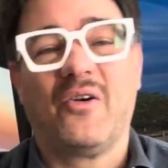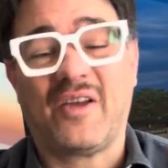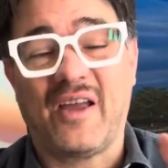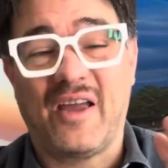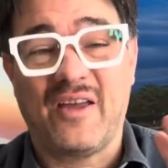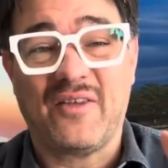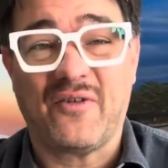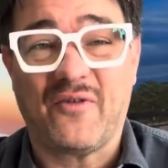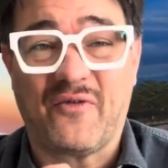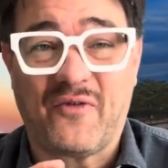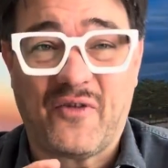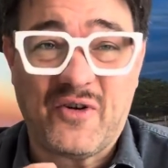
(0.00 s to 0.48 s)

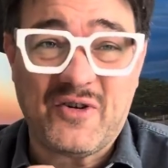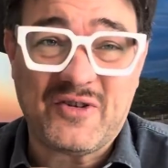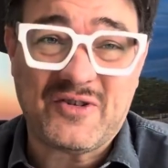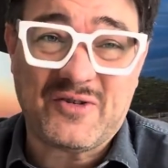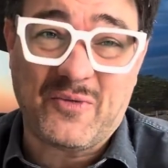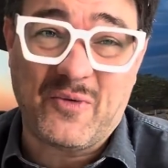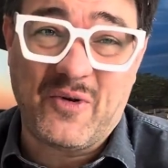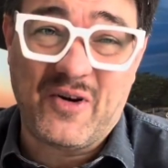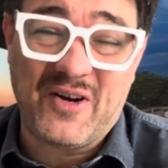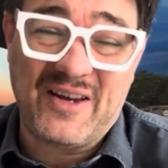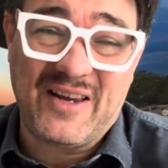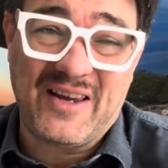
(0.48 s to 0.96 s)
Okay, the
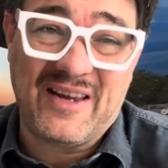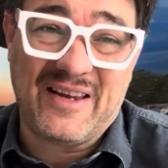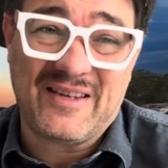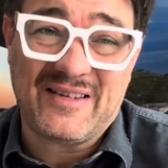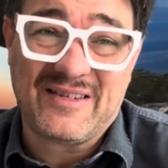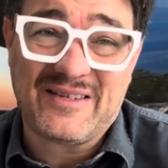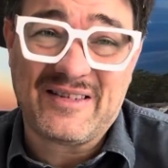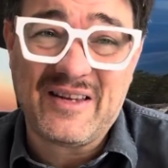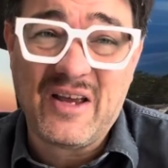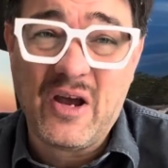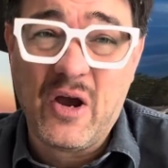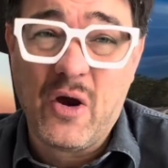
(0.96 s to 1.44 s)
first one
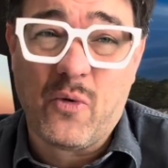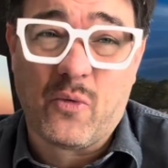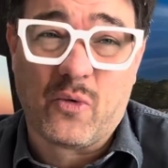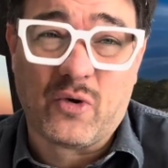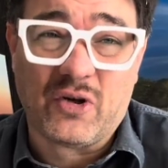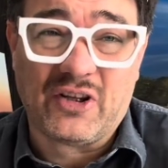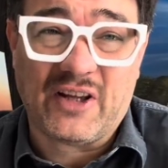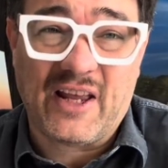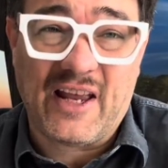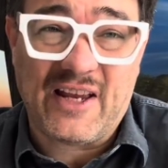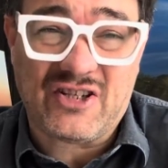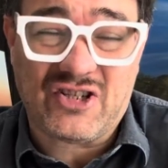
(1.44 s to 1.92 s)
is
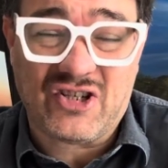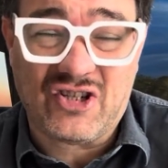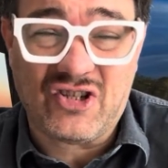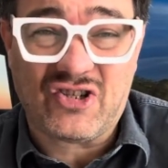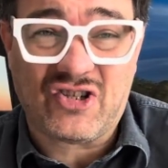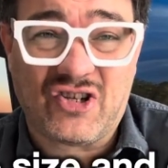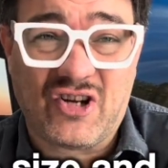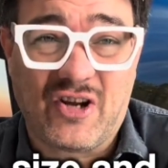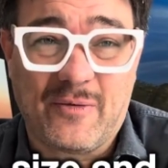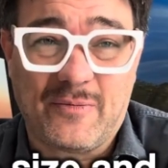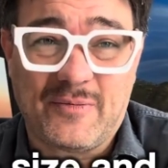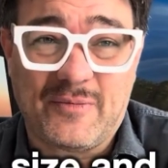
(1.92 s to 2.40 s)

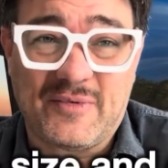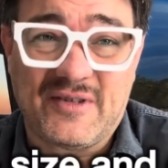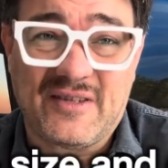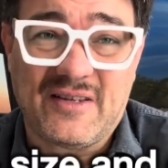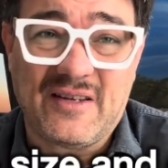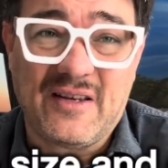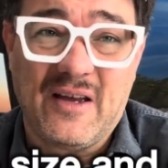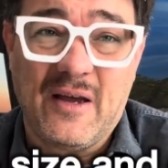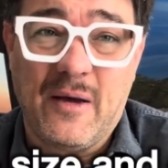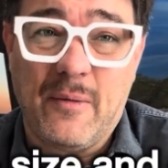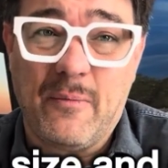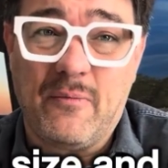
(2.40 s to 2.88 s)

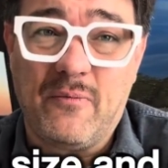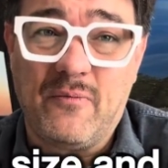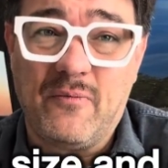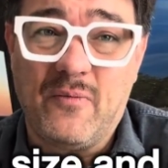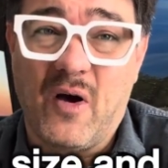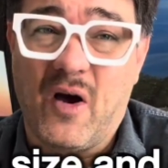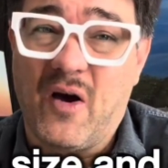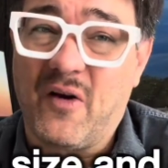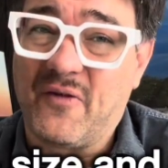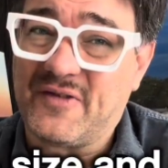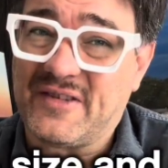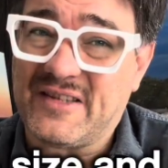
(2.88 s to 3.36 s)
relationships
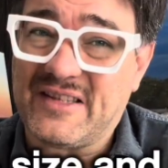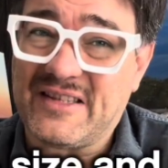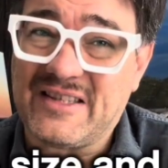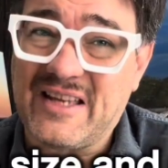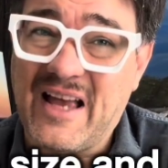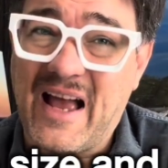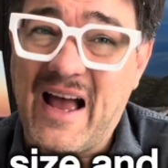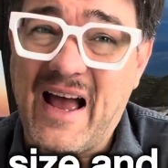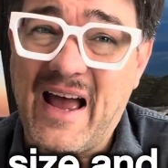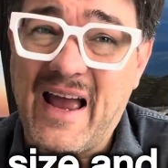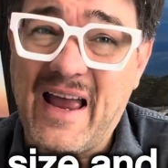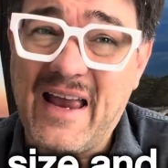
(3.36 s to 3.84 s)
of
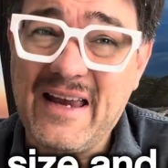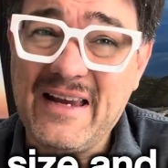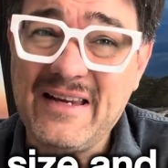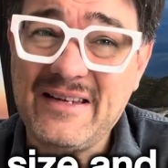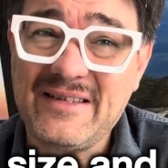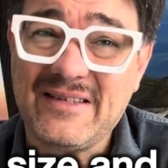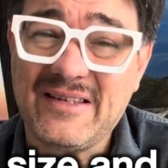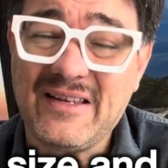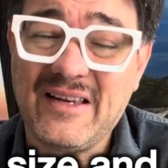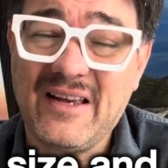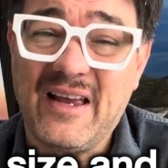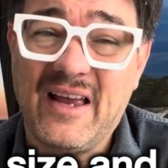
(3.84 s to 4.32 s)

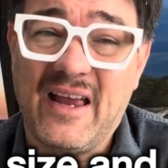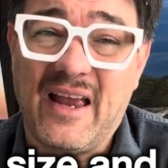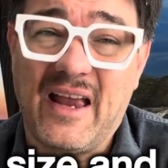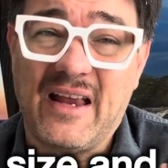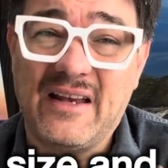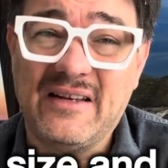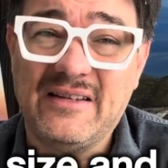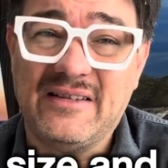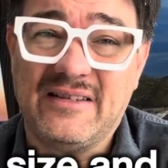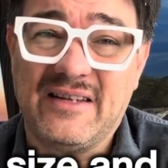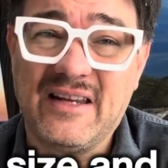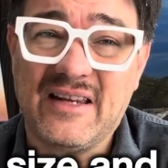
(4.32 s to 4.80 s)
size
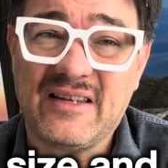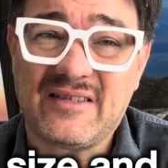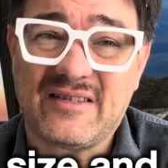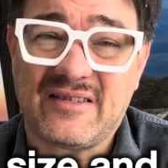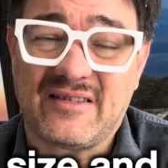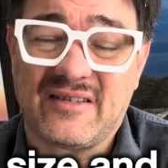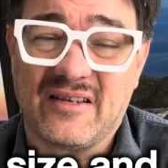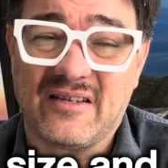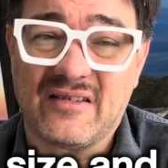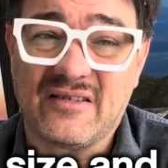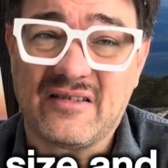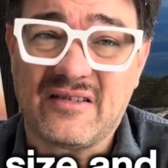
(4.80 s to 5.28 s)
and
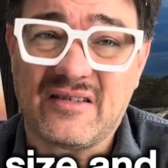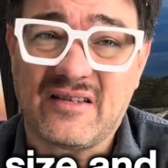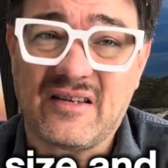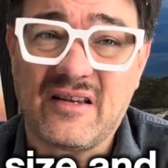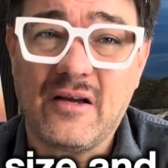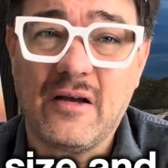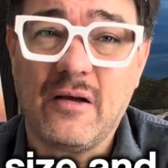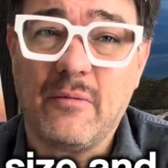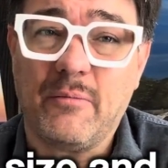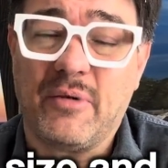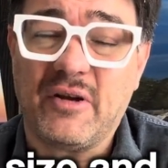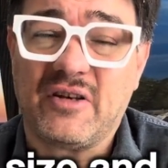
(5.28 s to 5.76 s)
distance
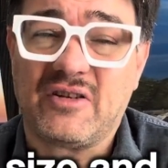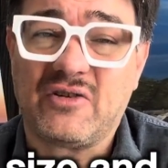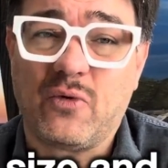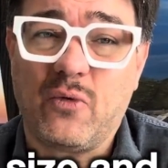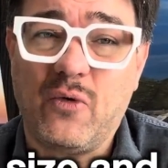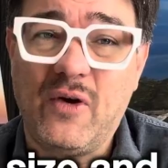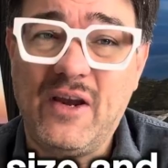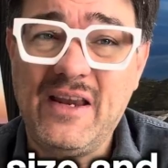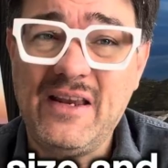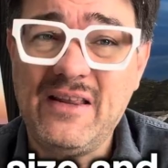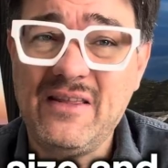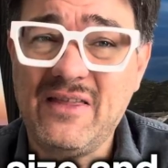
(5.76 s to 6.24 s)

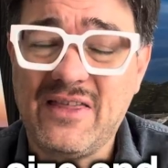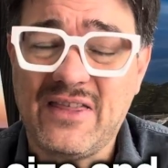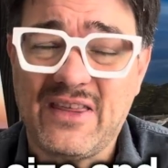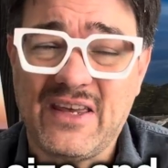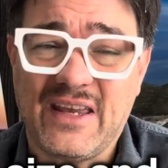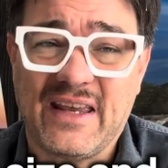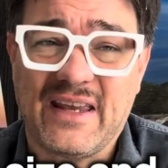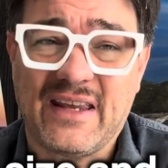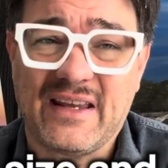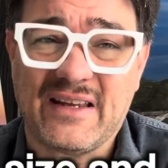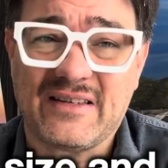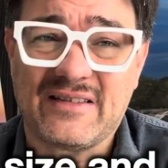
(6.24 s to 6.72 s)
between
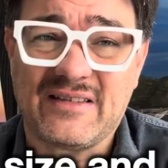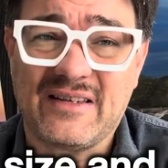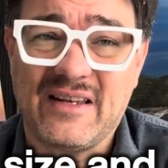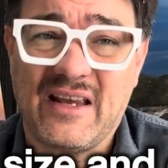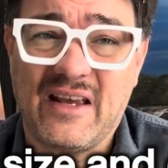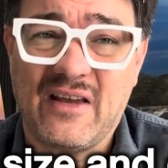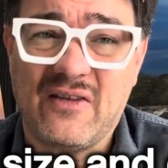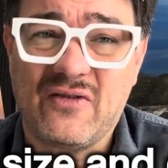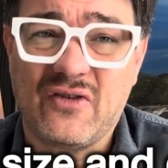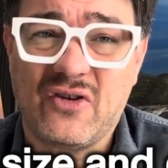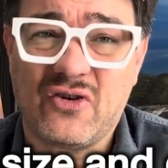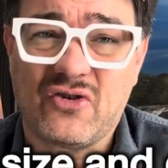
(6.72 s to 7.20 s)
things
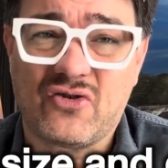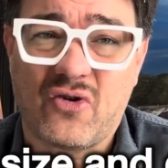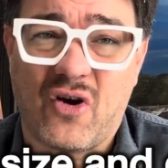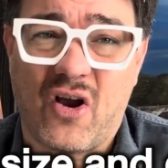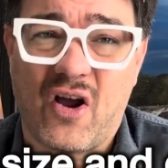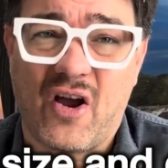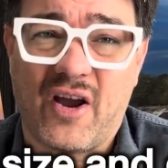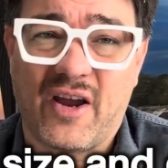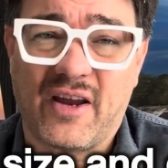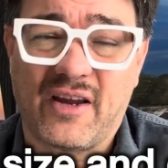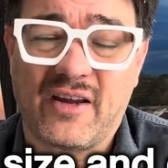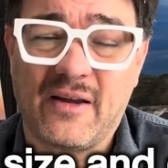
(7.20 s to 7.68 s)
in the
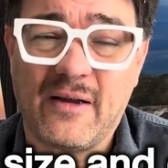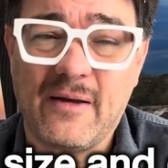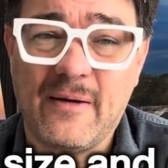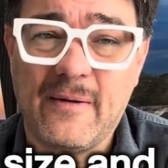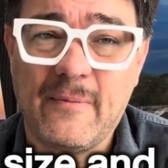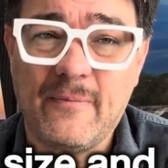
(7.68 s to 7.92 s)
drawing.